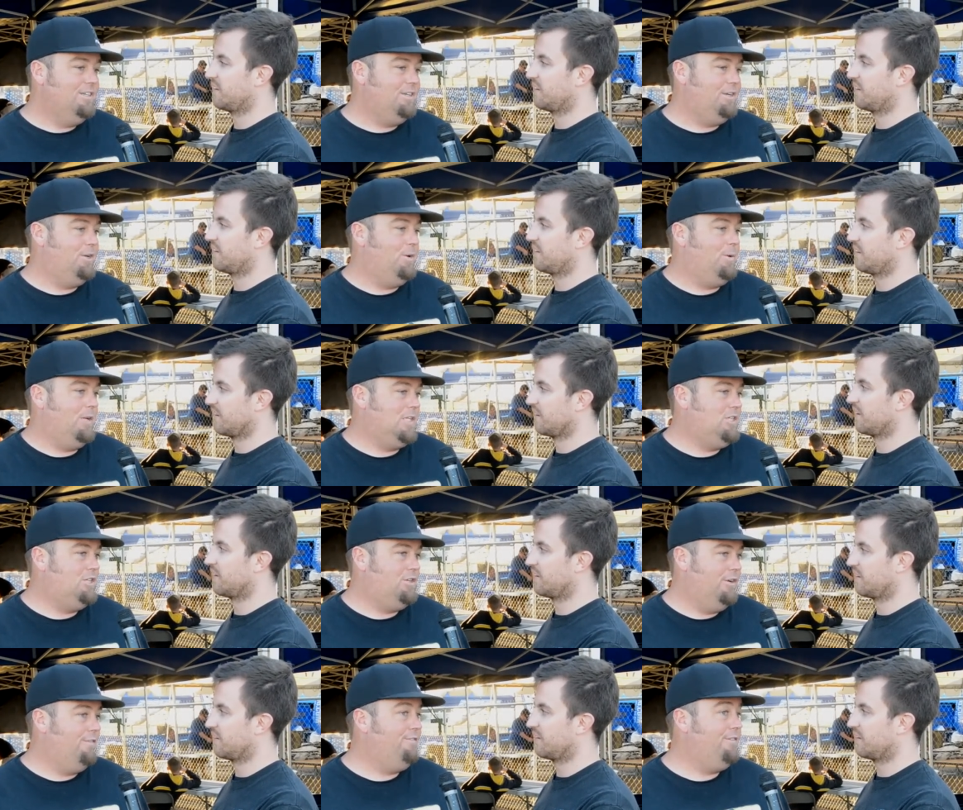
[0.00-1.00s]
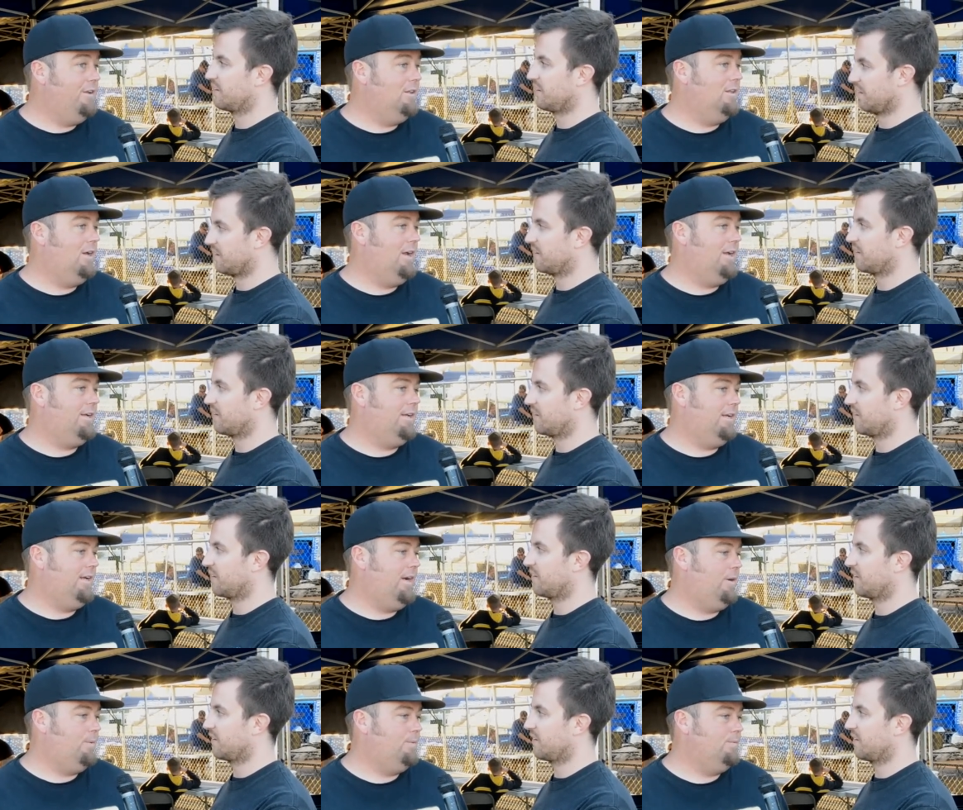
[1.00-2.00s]
Speaker 1: you know what it should feel like, and
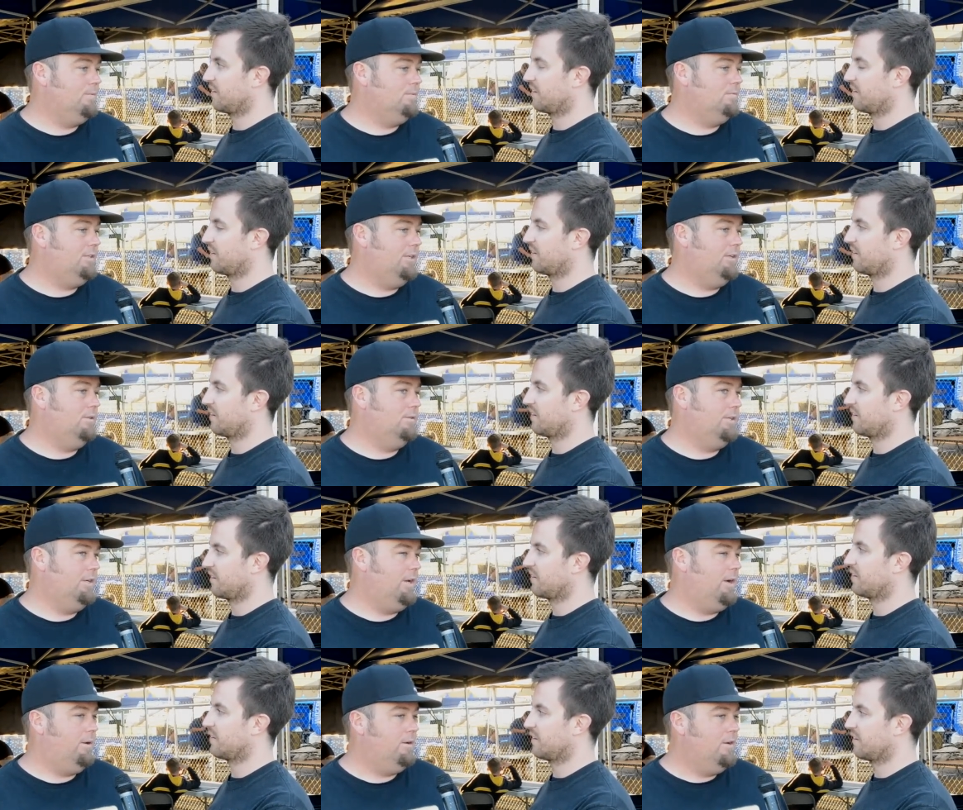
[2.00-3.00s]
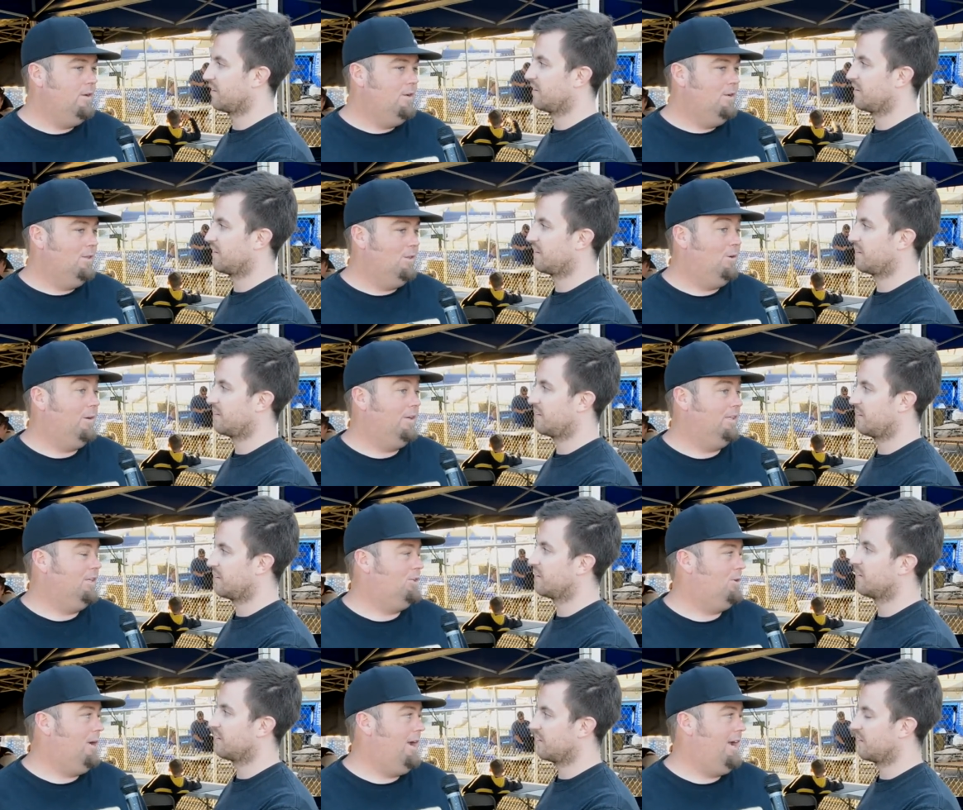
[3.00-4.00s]
how you know you're not learning the
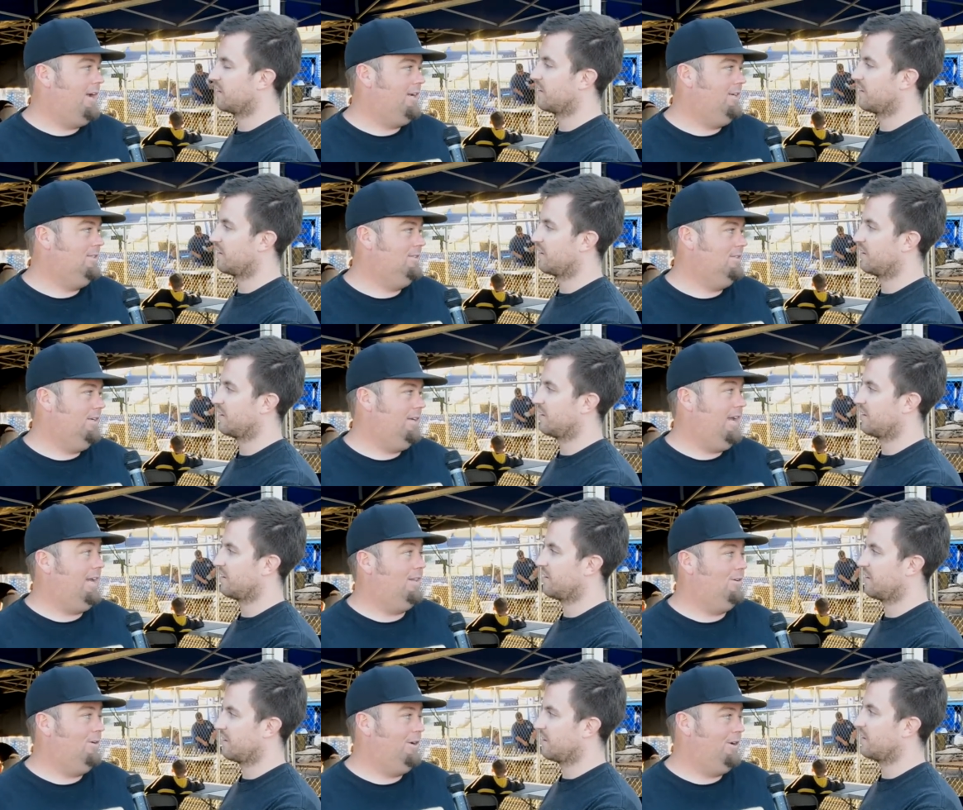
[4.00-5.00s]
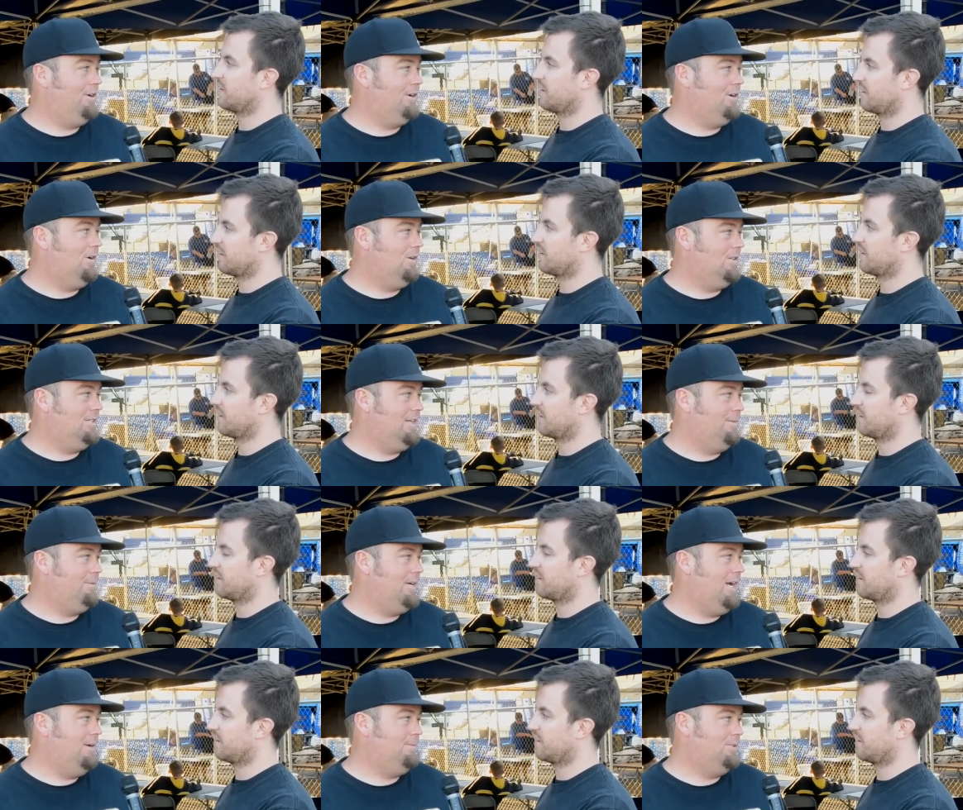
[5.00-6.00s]
track and learning your car at the same
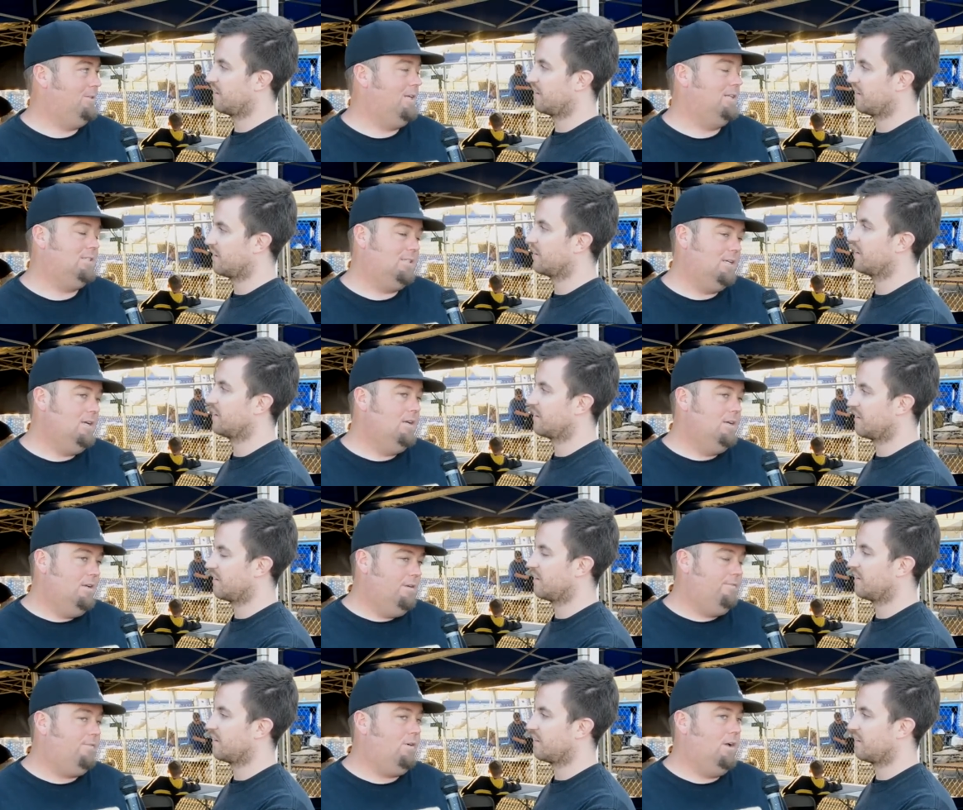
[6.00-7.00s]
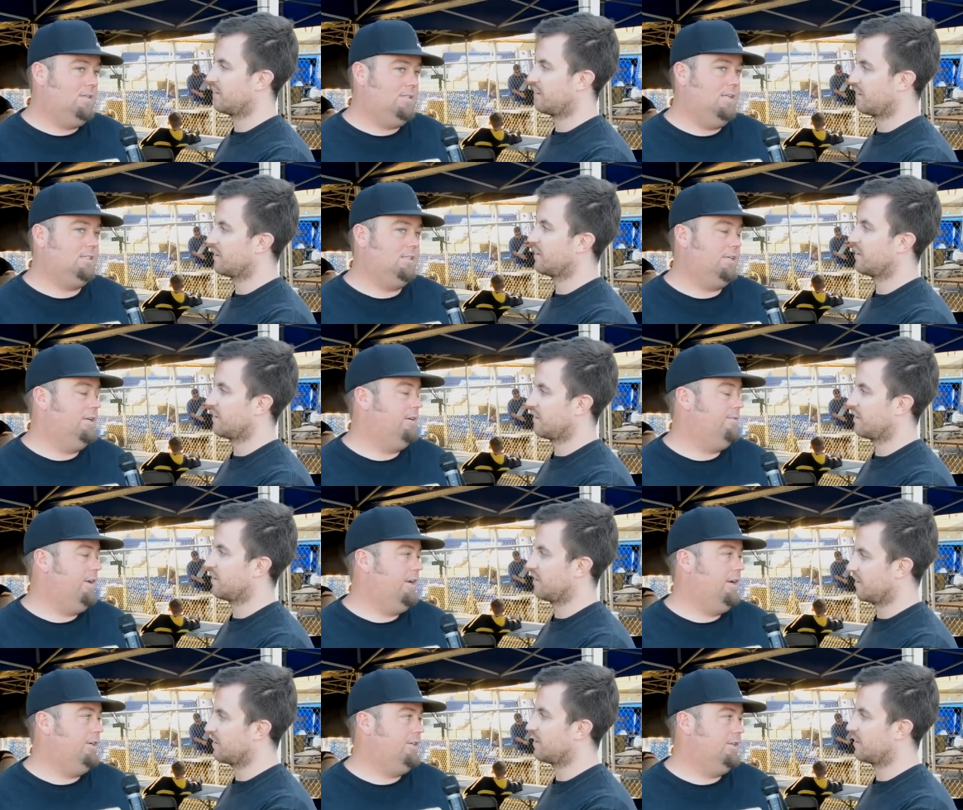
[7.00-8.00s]
time. So that's for us, that's a good
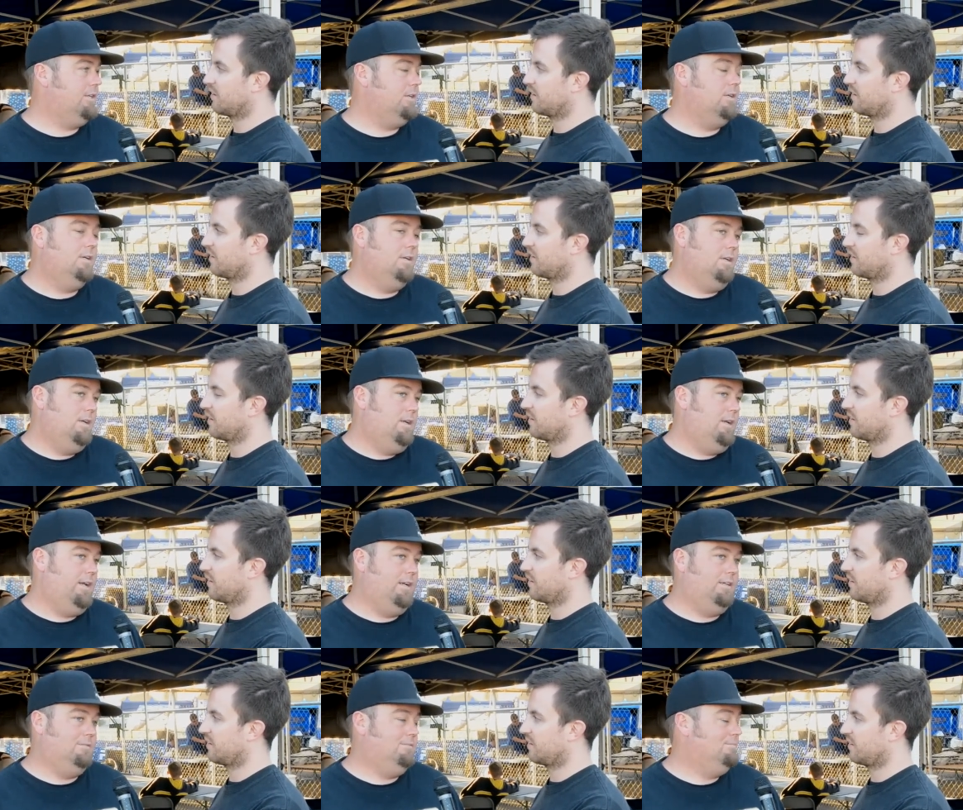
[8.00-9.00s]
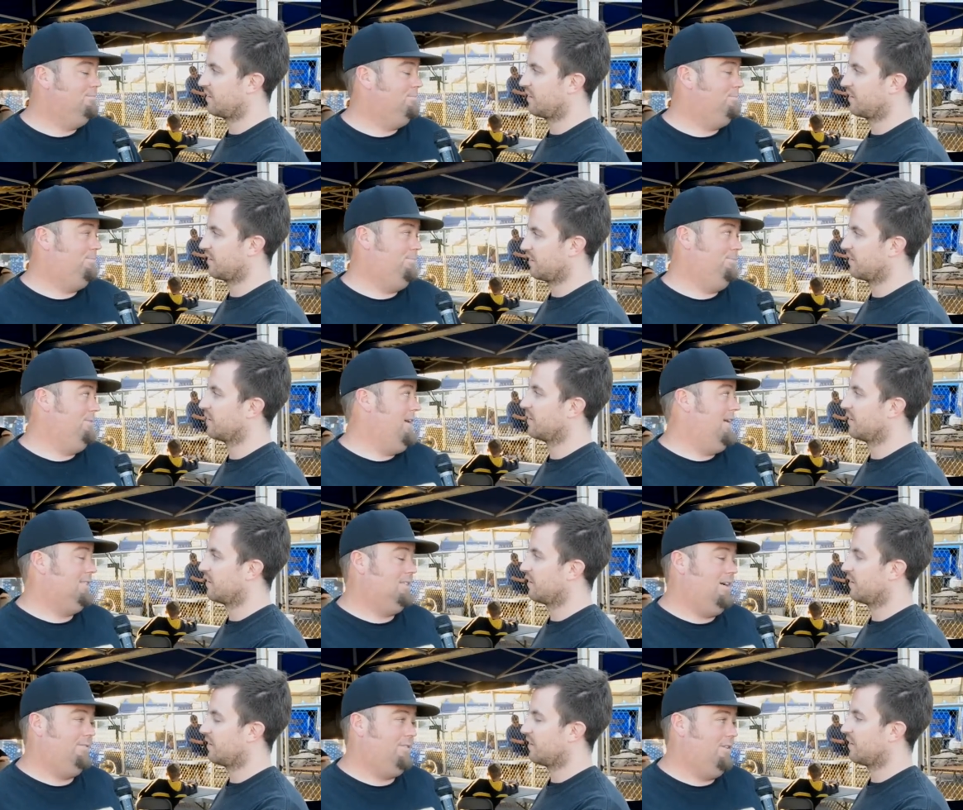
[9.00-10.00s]
advantage, and and
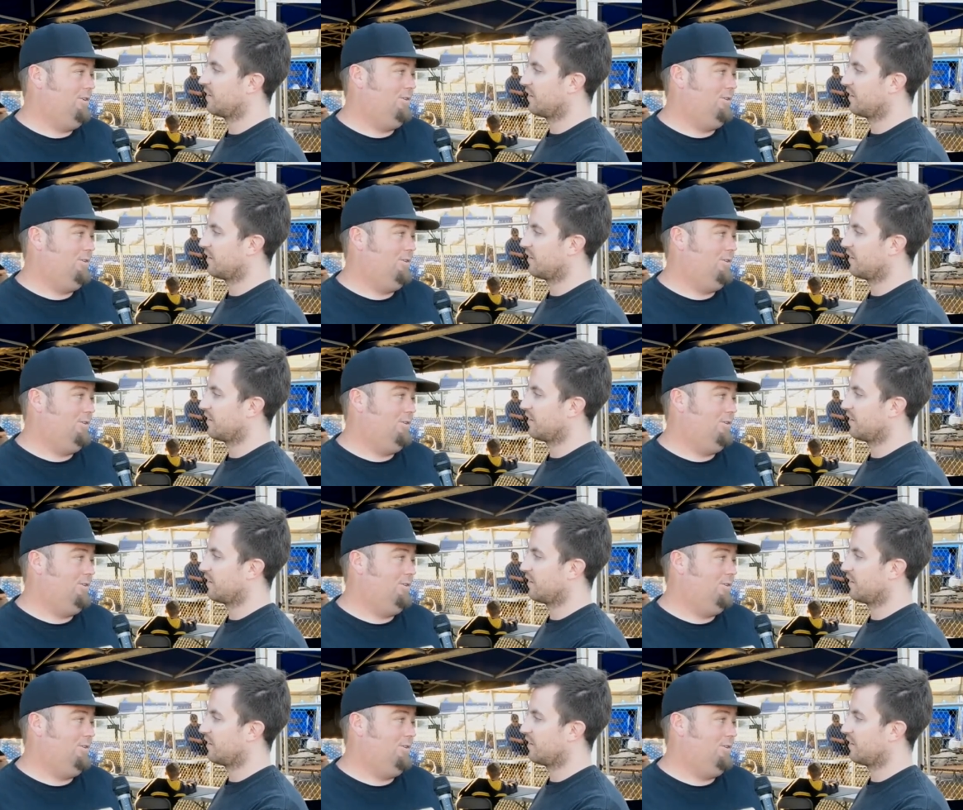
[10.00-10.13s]
hats off to the